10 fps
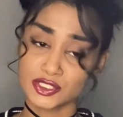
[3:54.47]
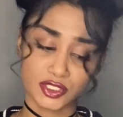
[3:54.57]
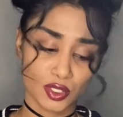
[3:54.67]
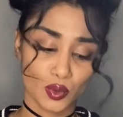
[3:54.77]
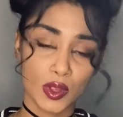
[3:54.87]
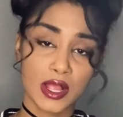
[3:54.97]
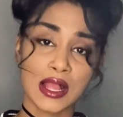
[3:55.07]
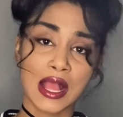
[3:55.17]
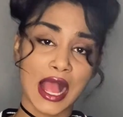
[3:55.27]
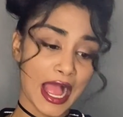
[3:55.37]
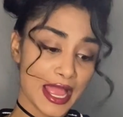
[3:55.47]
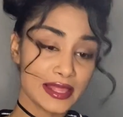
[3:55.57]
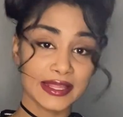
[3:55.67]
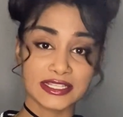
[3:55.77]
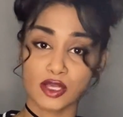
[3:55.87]
So I
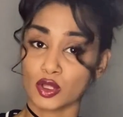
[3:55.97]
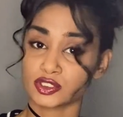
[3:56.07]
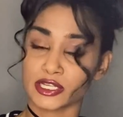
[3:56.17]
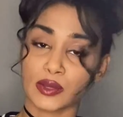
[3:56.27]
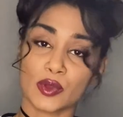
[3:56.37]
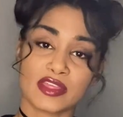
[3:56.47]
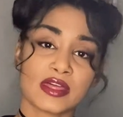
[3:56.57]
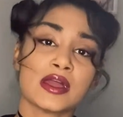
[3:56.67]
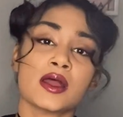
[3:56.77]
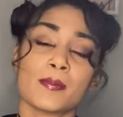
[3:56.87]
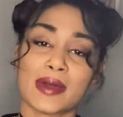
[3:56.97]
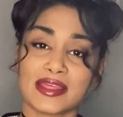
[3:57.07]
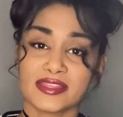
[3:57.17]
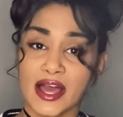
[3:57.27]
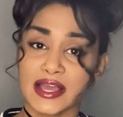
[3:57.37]
like to alternate with my
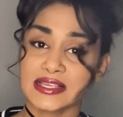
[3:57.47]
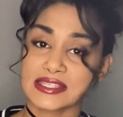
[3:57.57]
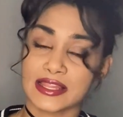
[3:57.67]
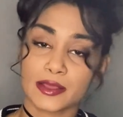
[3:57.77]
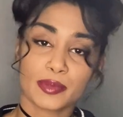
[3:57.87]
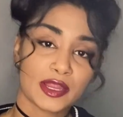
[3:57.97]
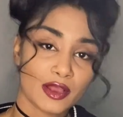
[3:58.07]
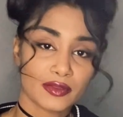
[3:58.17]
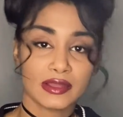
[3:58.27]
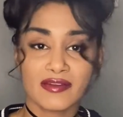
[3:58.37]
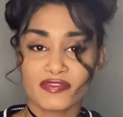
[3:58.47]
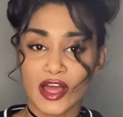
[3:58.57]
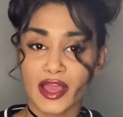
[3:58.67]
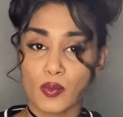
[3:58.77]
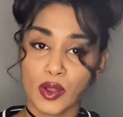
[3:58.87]
thighs. I like putting it on the left
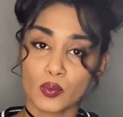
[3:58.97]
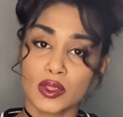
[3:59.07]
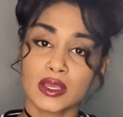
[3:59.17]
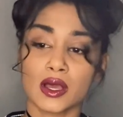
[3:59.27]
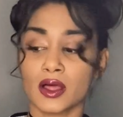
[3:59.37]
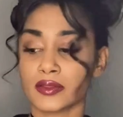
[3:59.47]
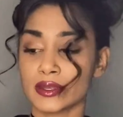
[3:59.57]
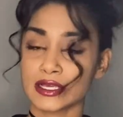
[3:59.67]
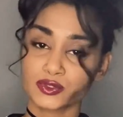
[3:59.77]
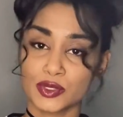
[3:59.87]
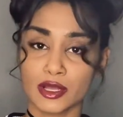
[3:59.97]
thigh 1 week, on the next week I'll